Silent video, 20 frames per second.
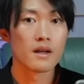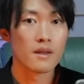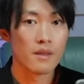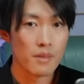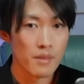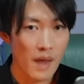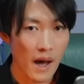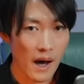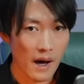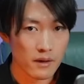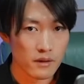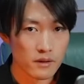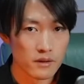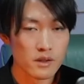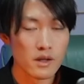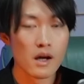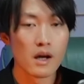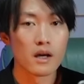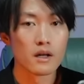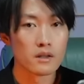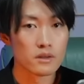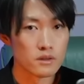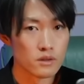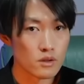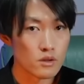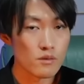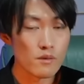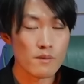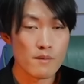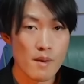now, do you
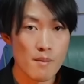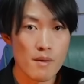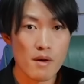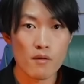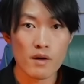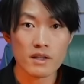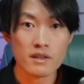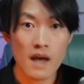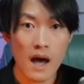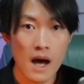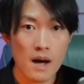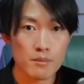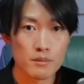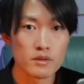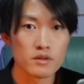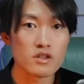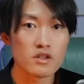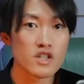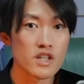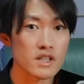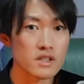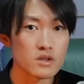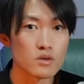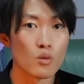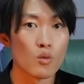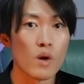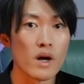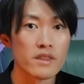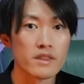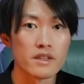remember what happened just
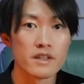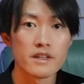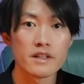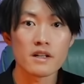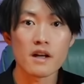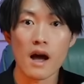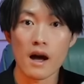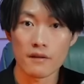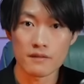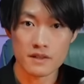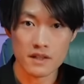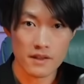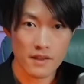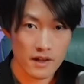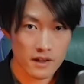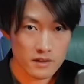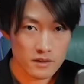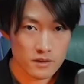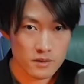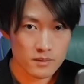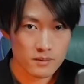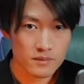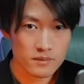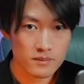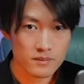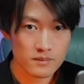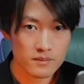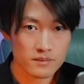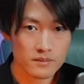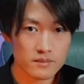1 year after that?
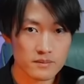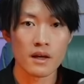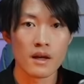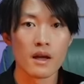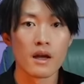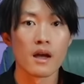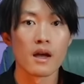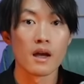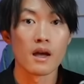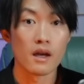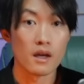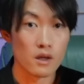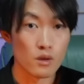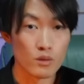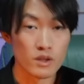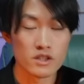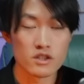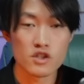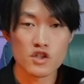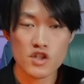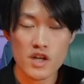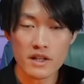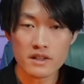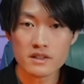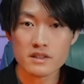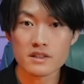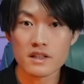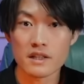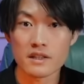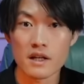It was Shanks'
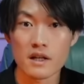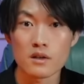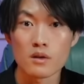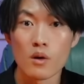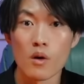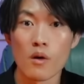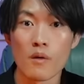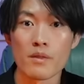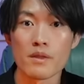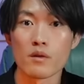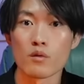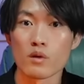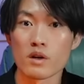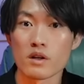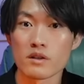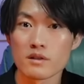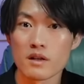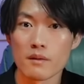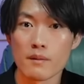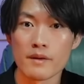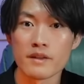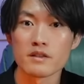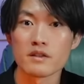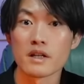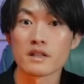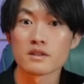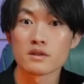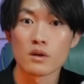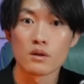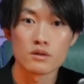attack on the world government
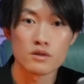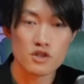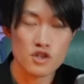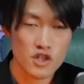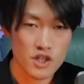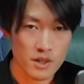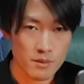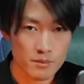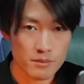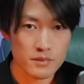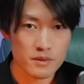escort ship.